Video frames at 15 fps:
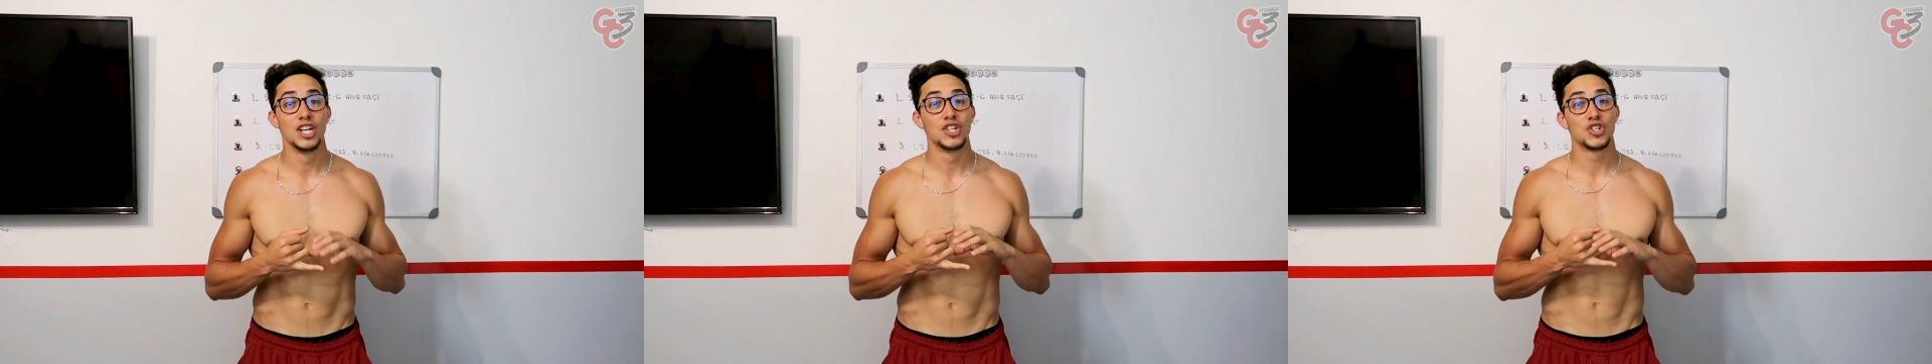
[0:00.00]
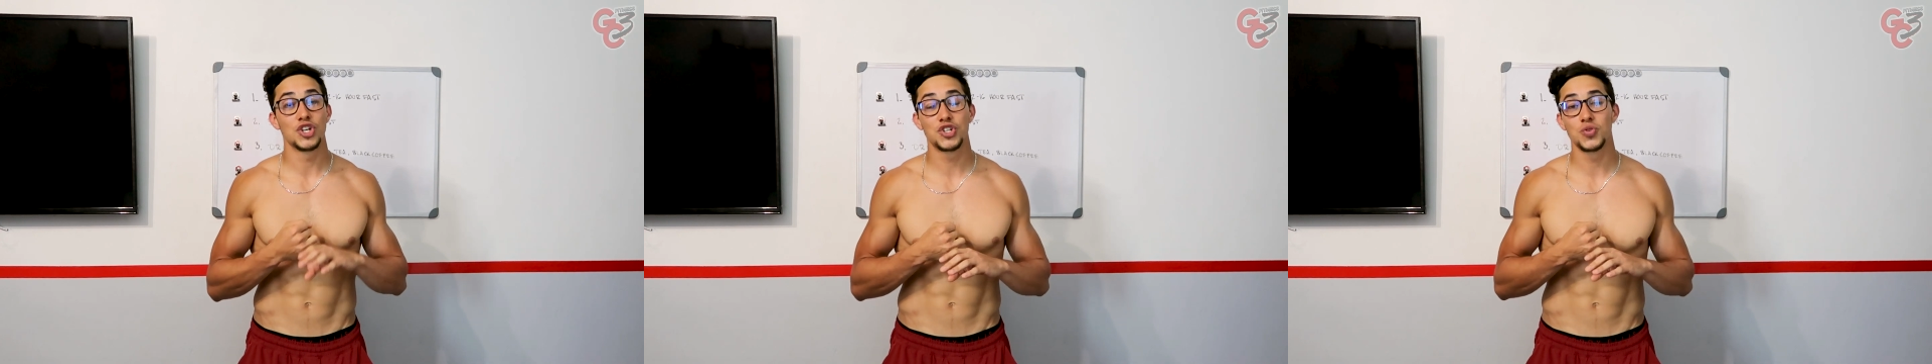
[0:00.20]

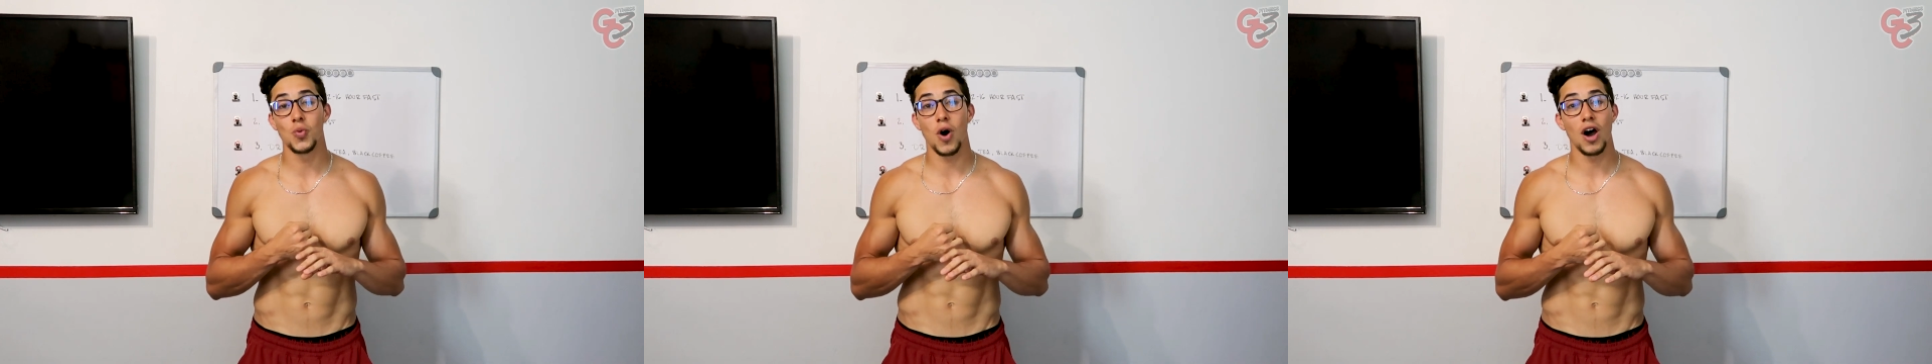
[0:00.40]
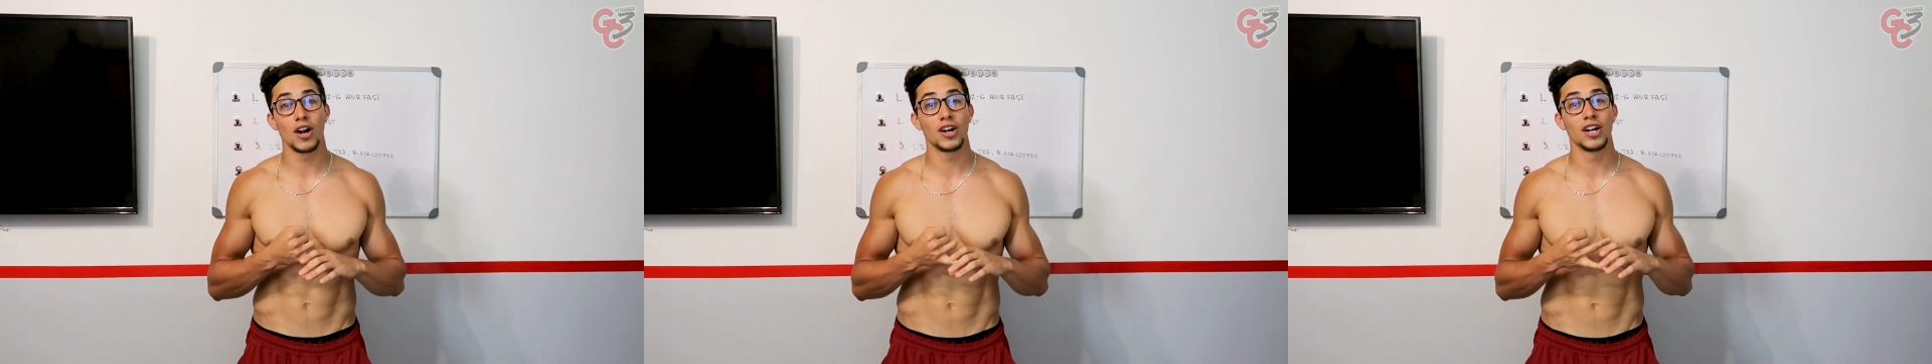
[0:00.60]
just
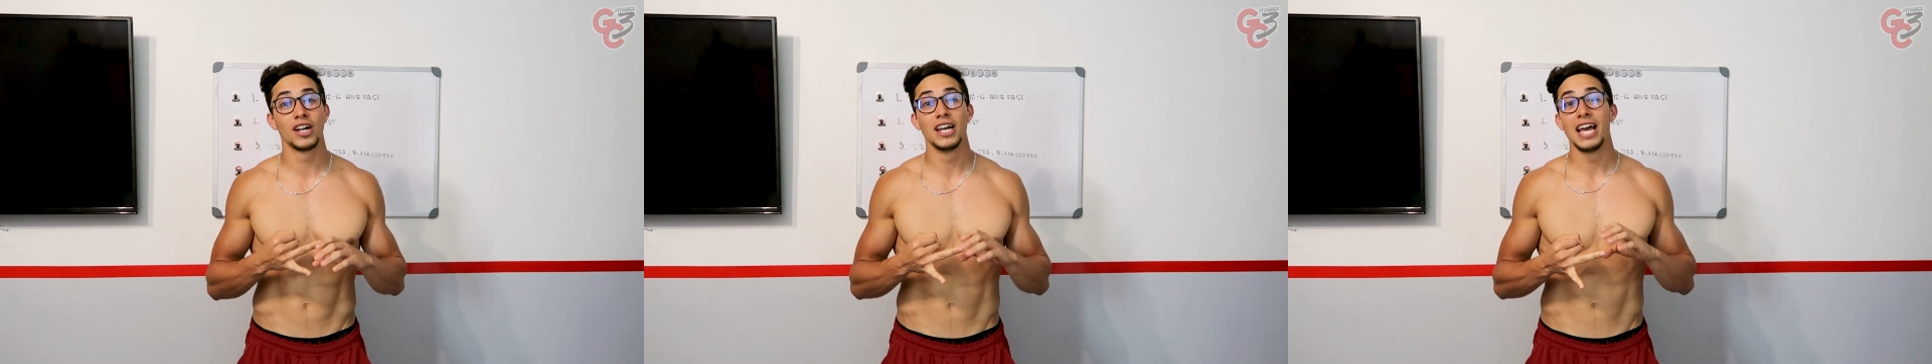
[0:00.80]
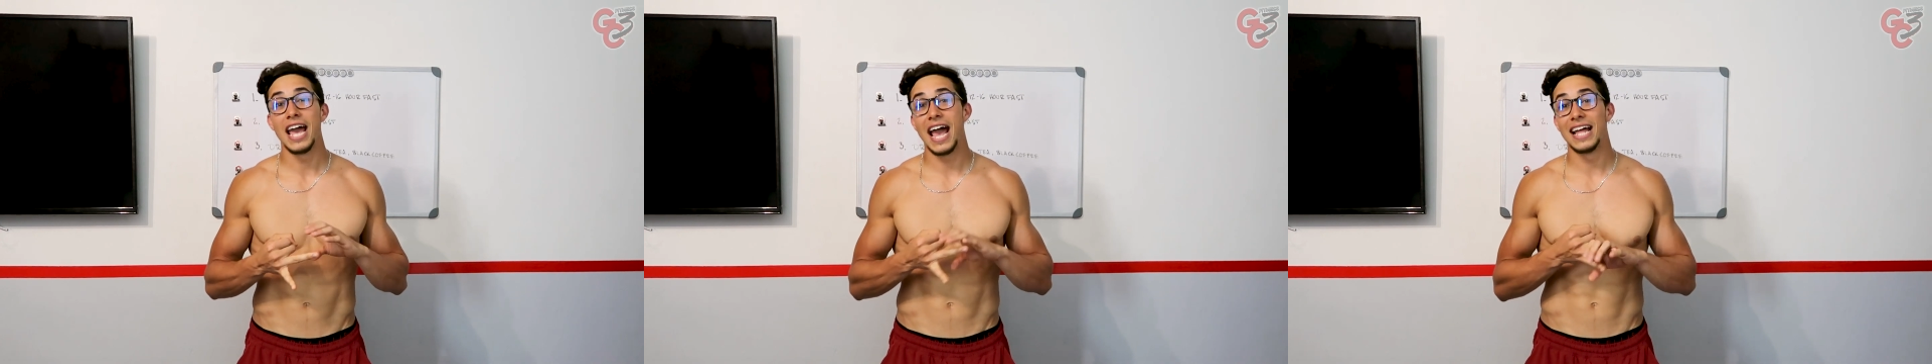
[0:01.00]
water
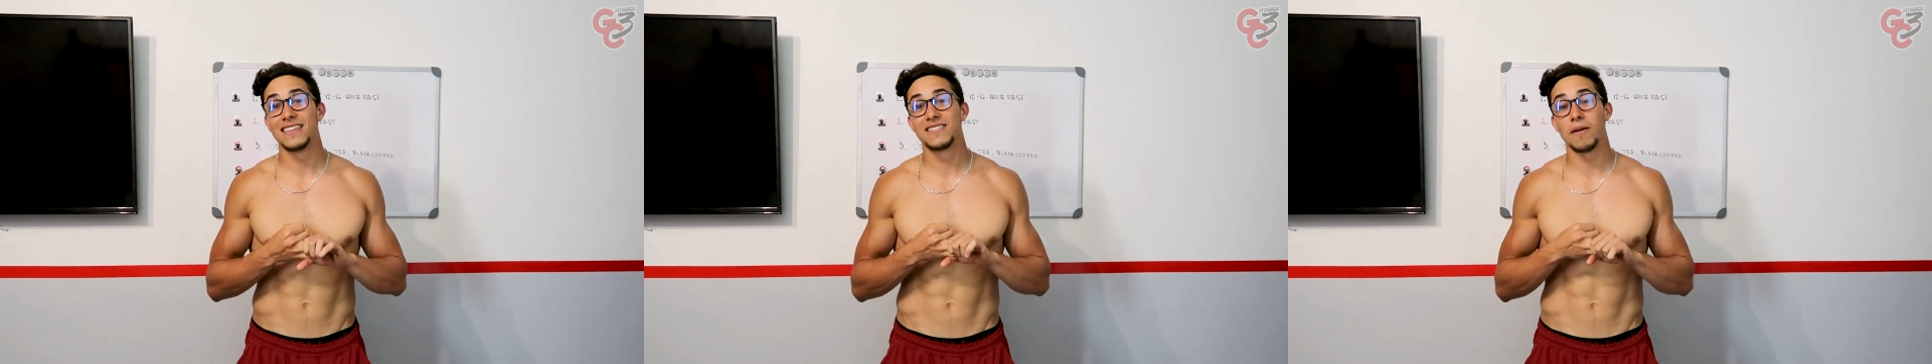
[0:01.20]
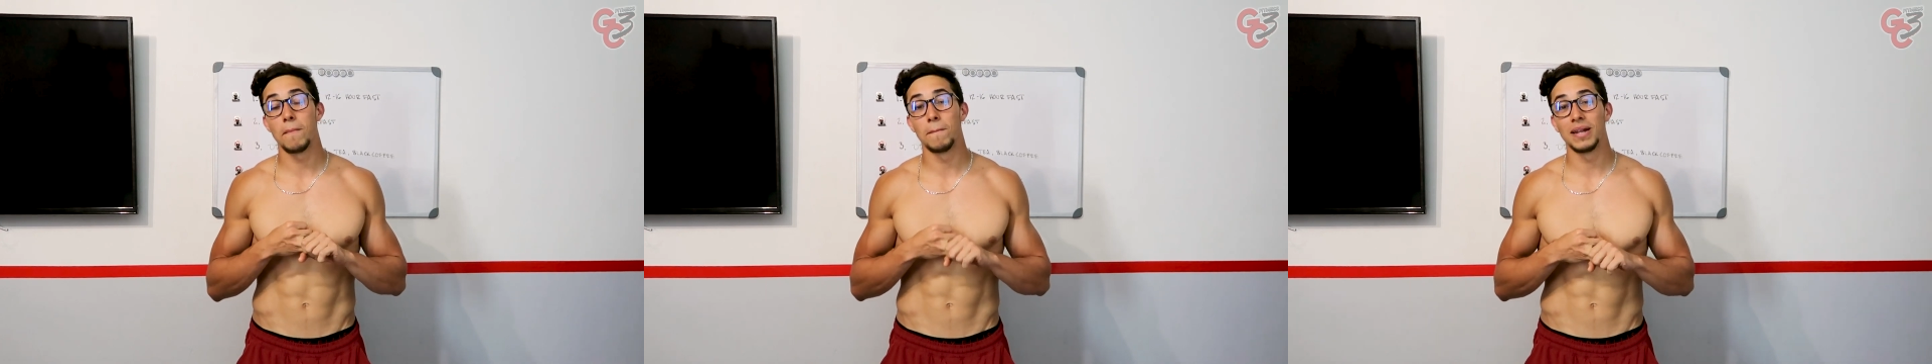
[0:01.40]

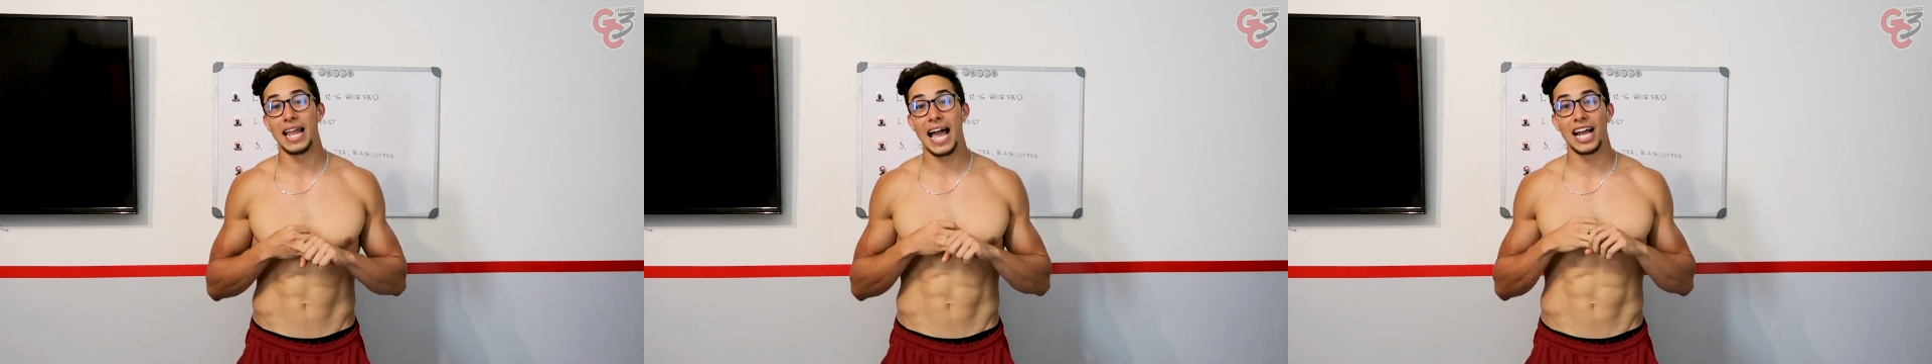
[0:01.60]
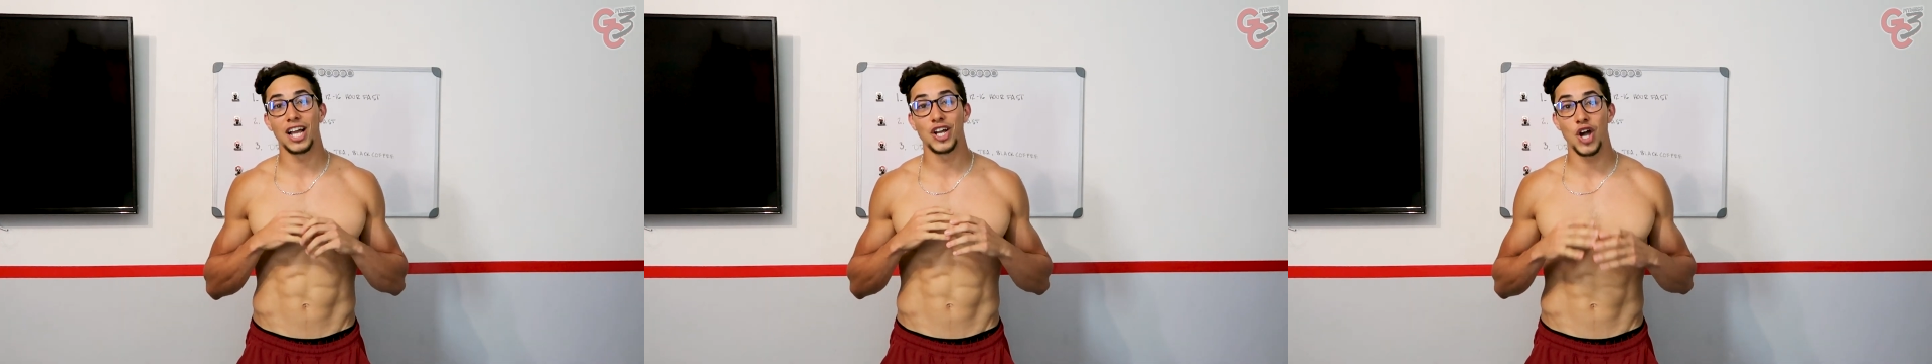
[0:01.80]
and some
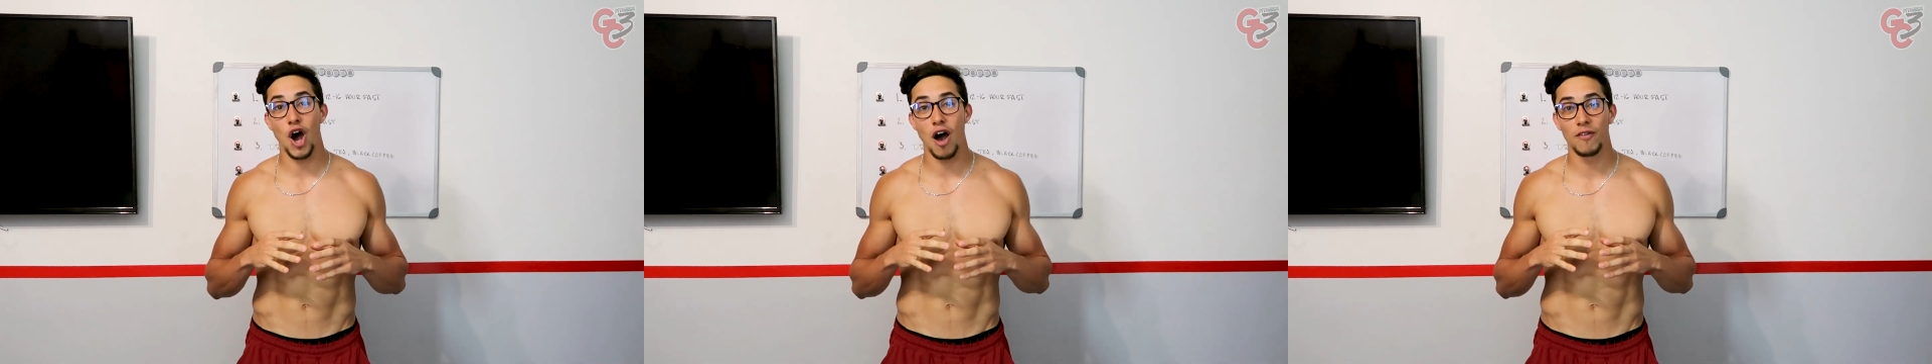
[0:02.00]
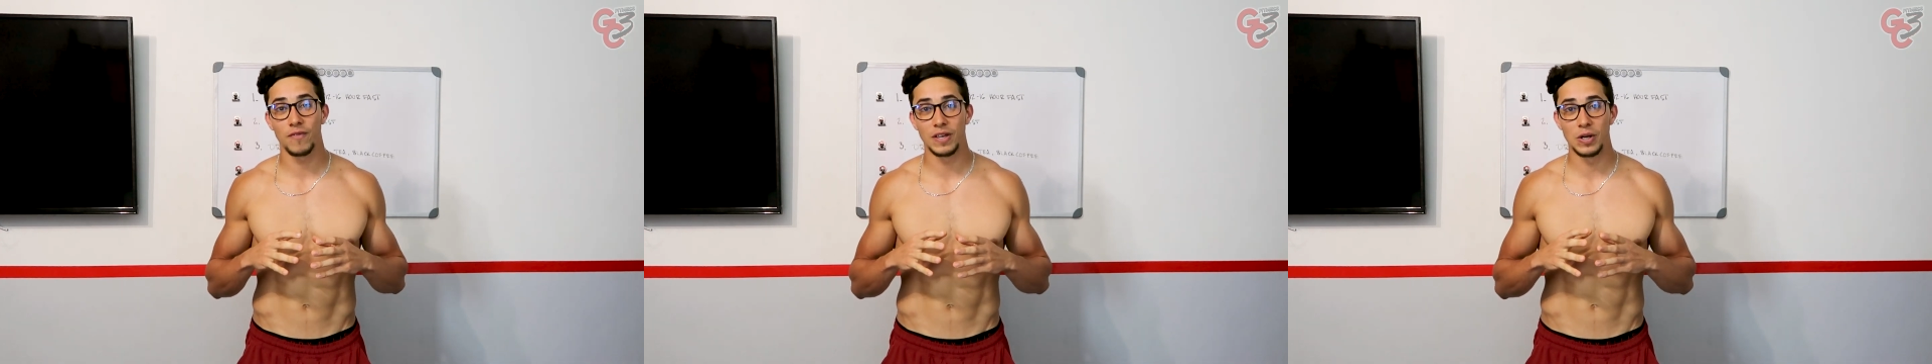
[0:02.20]
black
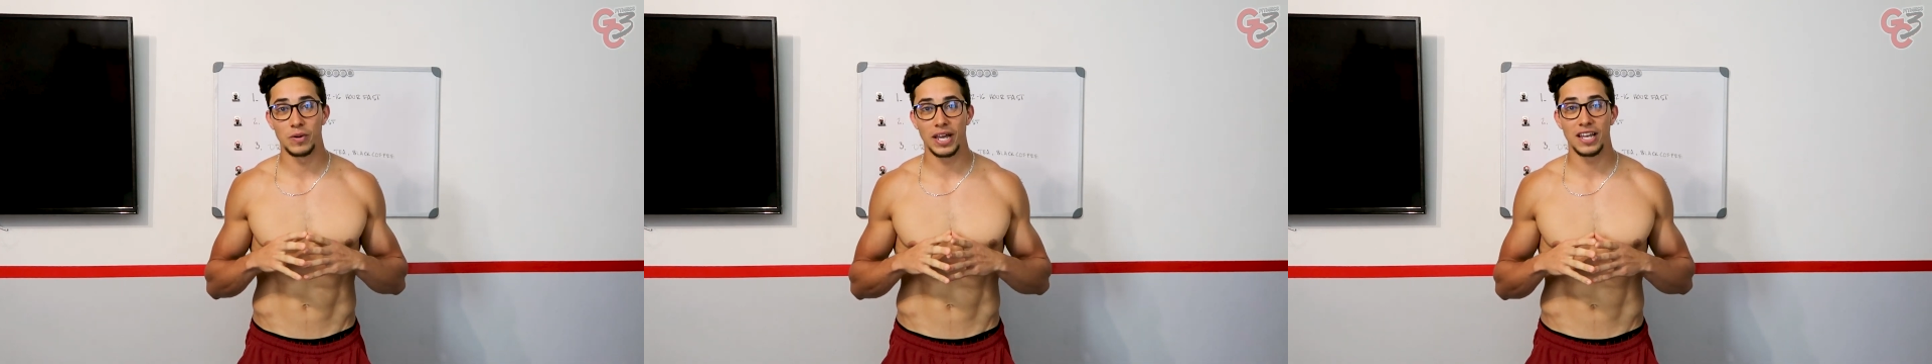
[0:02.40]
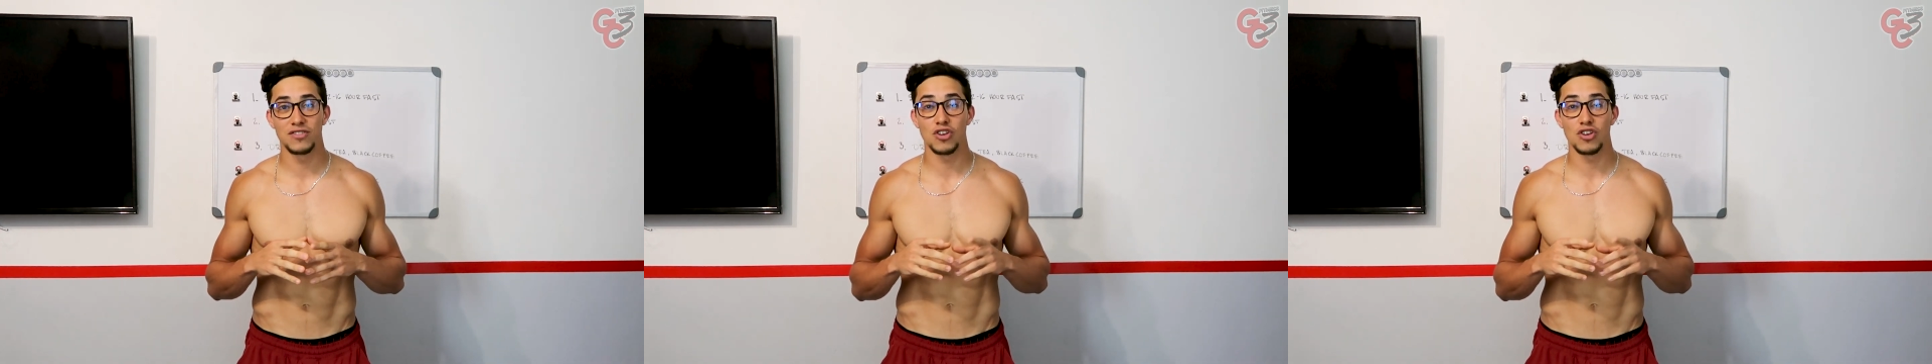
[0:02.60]
coffee, okay?